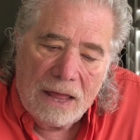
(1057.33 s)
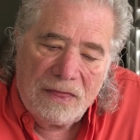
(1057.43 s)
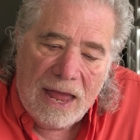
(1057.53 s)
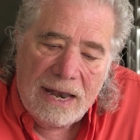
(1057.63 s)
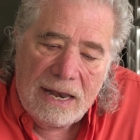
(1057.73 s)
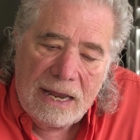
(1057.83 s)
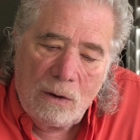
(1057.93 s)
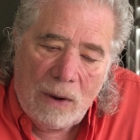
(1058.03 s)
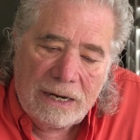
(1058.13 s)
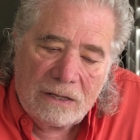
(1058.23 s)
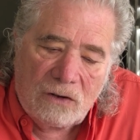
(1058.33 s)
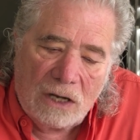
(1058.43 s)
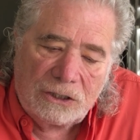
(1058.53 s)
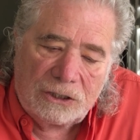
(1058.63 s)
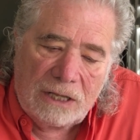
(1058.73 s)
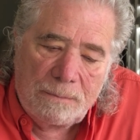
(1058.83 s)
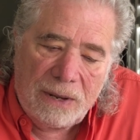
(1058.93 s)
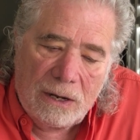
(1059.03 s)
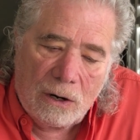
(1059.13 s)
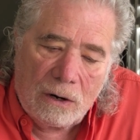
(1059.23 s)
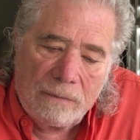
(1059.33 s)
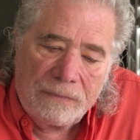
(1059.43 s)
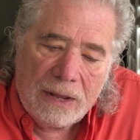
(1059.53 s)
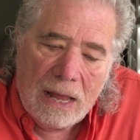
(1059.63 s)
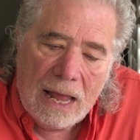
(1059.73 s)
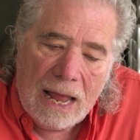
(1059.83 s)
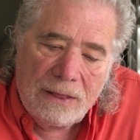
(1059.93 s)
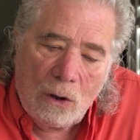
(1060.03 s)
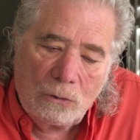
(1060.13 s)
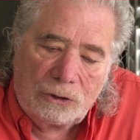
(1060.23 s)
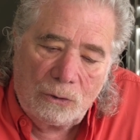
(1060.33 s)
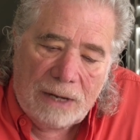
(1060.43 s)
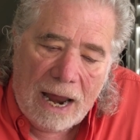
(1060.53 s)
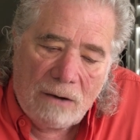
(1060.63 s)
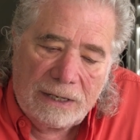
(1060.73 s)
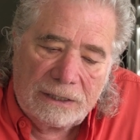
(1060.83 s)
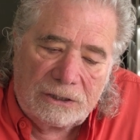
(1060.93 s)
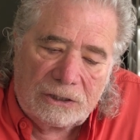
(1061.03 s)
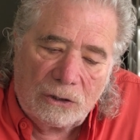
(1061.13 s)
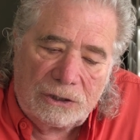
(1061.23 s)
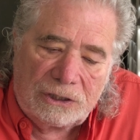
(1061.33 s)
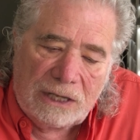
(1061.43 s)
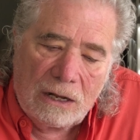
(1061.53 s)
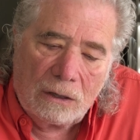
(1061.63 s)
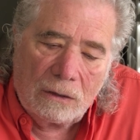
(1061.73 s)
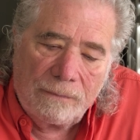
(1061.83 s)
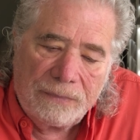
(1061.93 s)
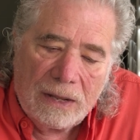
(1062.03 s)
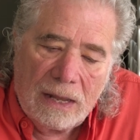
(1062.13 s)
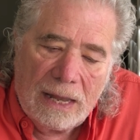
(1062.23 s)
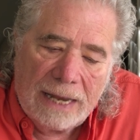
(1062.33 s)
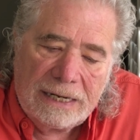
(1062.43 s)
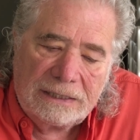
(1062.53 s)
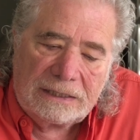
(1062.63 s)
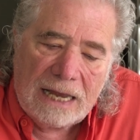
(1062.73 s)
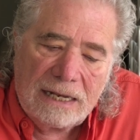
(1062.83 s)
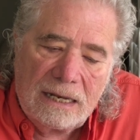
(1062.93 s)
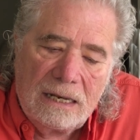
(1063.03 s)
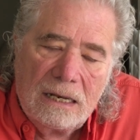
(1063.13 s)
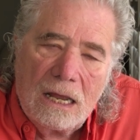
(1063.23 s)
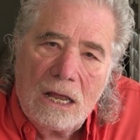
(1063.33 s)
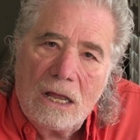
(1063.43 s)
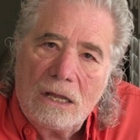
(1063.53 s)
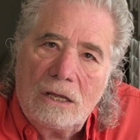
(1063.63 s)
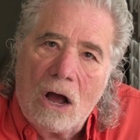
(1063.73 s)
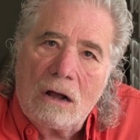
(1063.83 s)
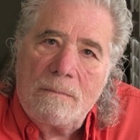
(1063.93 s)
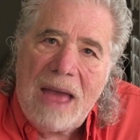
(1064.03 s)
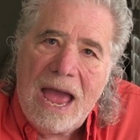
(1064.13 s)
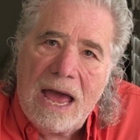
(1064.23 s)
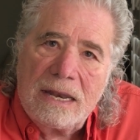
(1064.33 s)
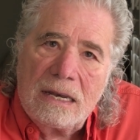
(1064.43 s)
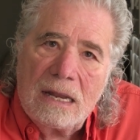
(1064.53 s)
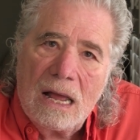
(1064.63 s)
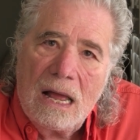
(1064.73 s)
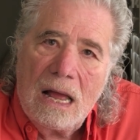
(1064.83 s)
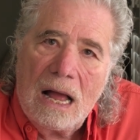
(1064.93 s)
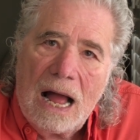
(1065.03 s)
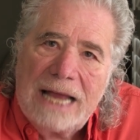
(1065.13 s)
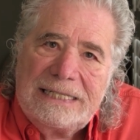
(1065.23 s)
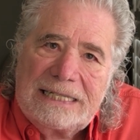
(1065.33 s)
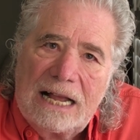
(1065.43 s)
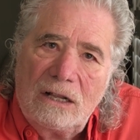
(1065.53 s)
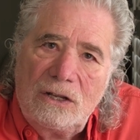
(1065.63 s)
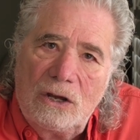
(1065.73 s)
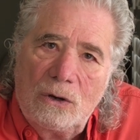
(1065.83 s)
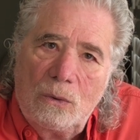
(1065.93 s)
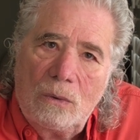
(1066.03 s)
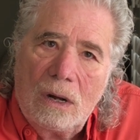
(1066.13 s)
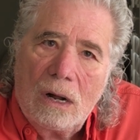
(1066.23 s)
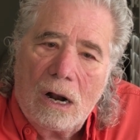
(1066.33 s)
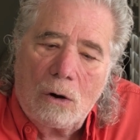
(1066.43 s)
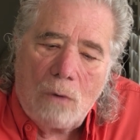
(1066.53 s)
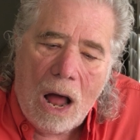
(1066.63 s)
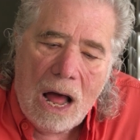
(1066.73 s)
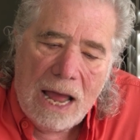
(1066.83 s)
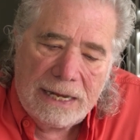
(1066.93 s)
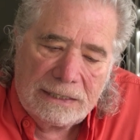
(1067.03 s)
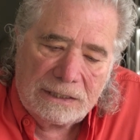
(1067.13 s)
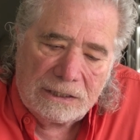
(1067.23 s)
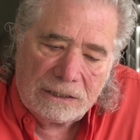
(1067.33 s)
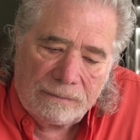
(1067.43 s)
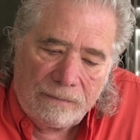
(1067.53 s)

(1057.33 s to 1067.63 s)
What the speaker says: Then he went and touched the bier, and those who carry it stood still. And he said, young man, I tell you, arise.